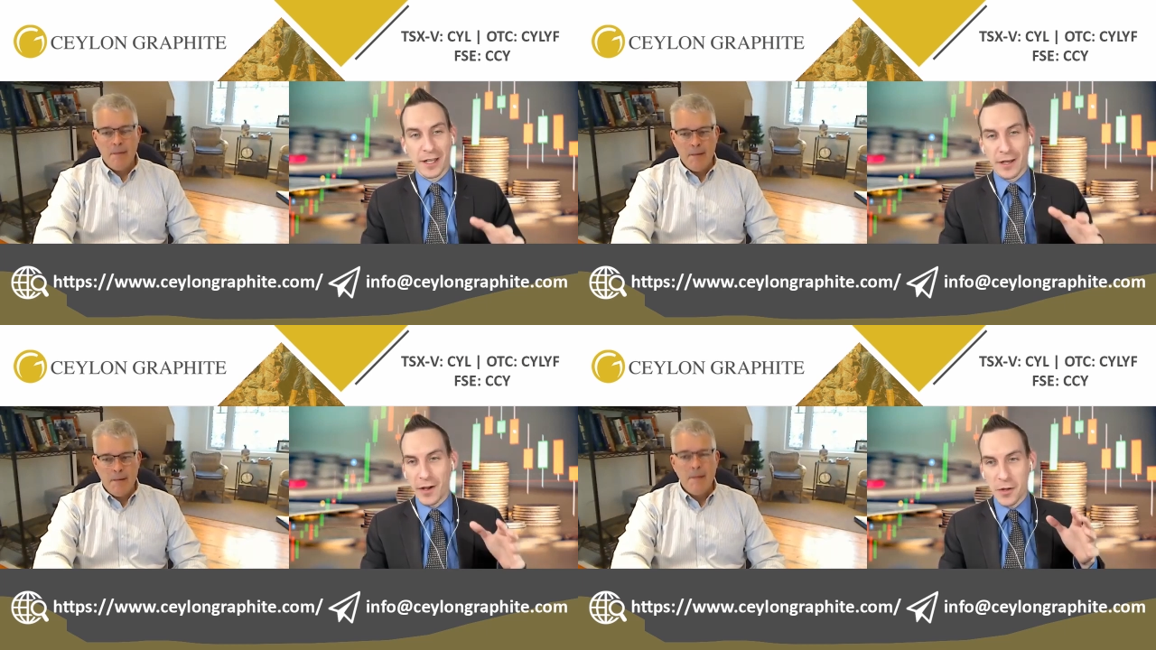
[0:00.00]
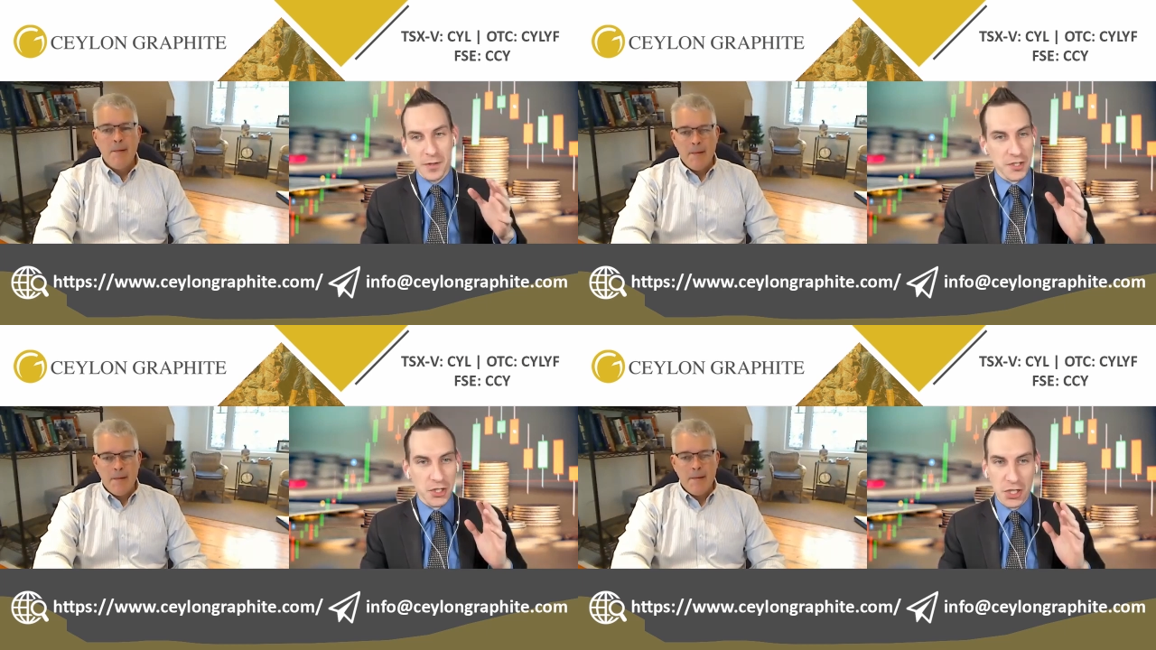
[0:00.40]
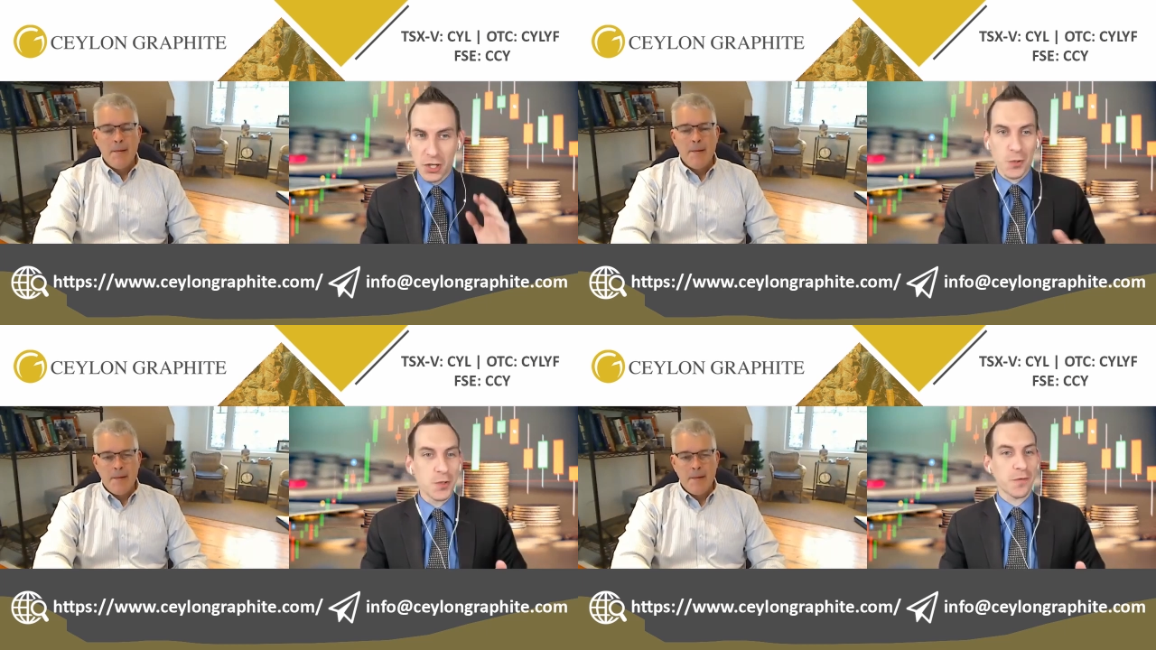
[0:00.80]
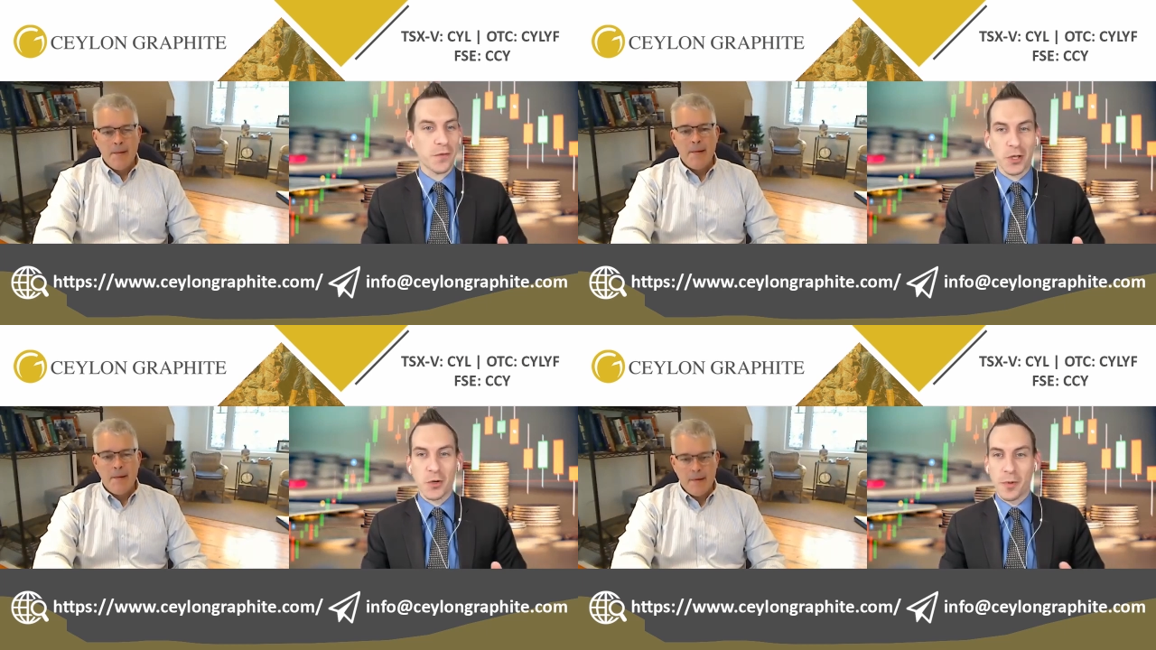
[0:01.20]
Speaker 1: Now, I know this is huge for
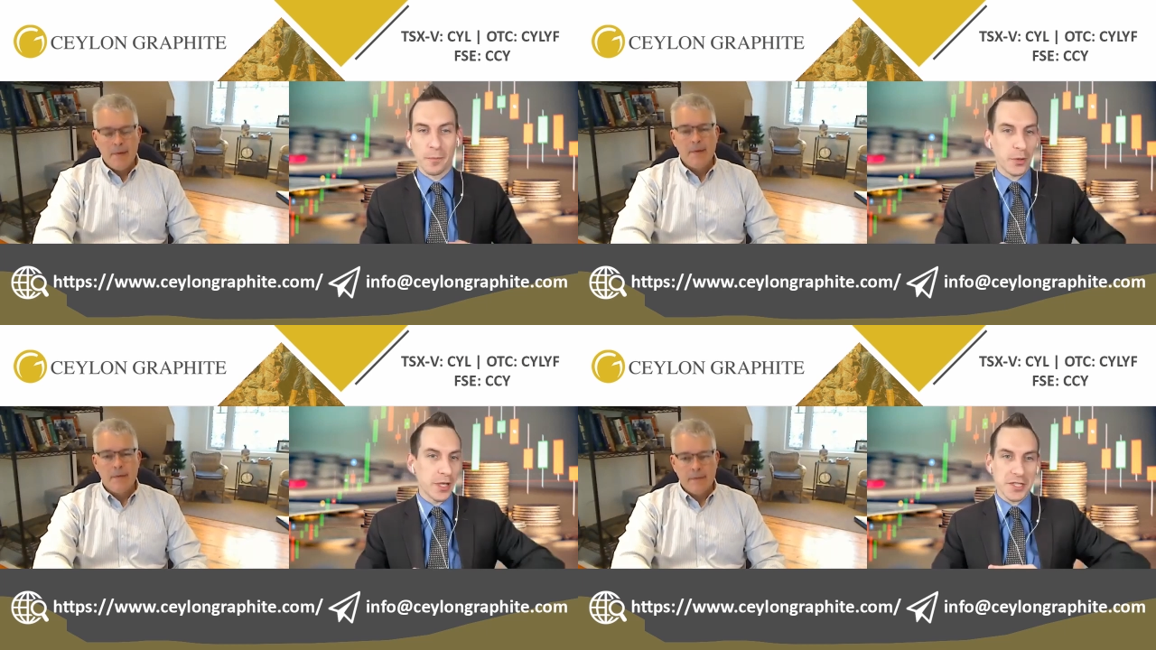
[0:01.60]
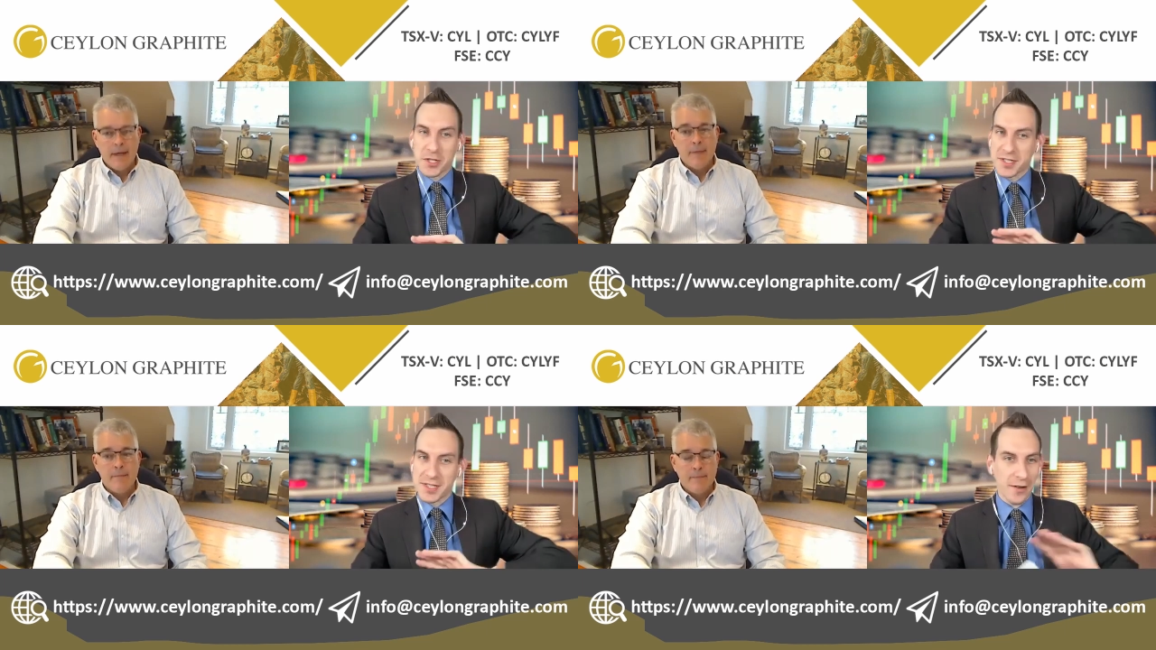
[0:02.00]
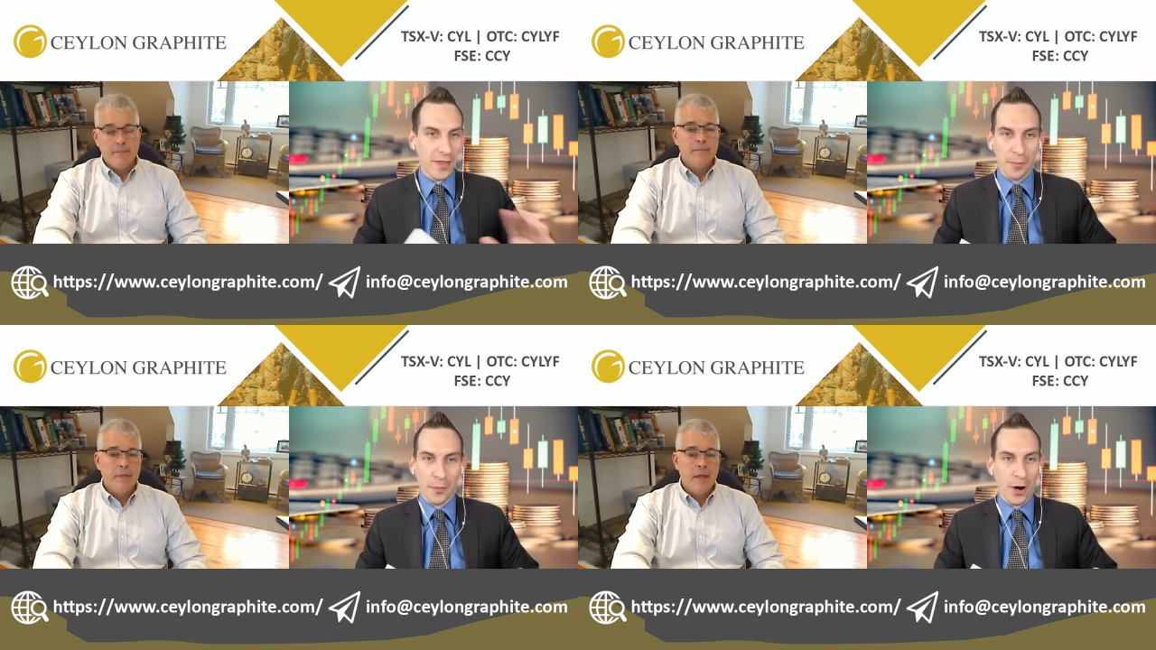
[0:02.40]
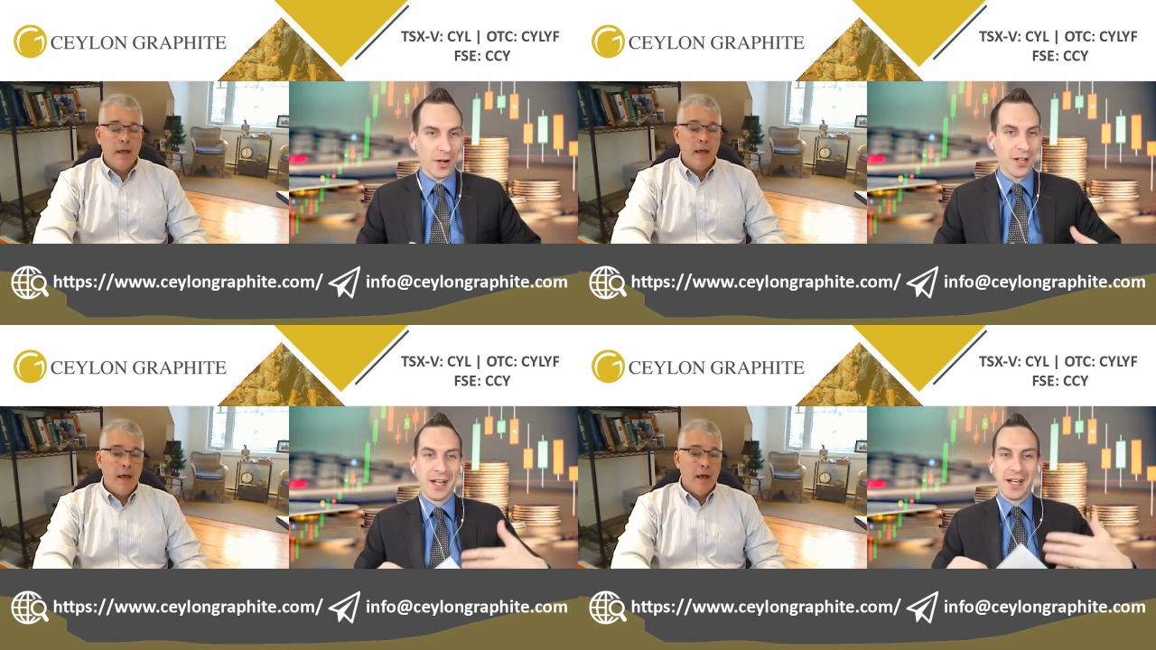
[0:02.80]
you, but please just tear that apart
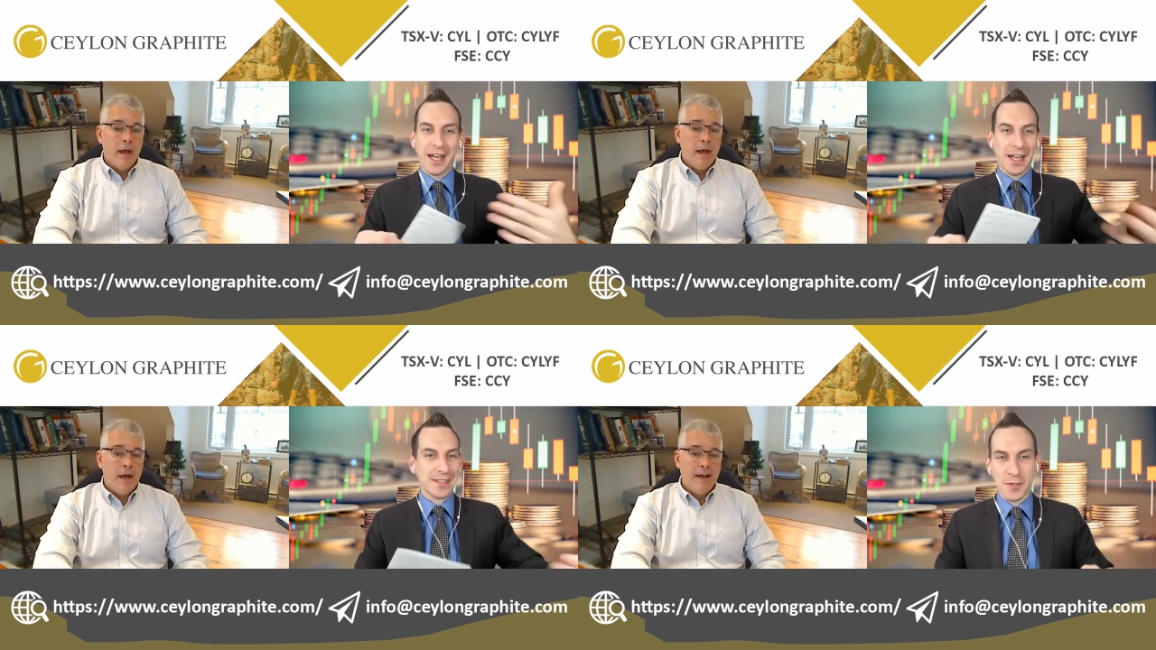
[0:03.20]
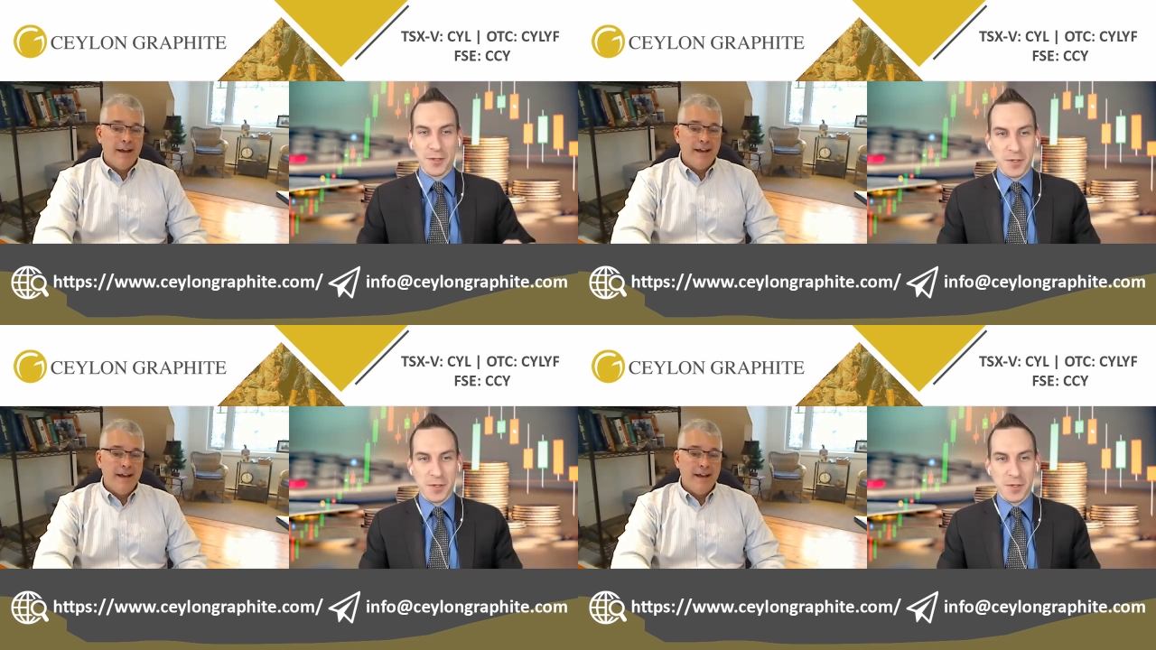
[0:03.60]
and tell us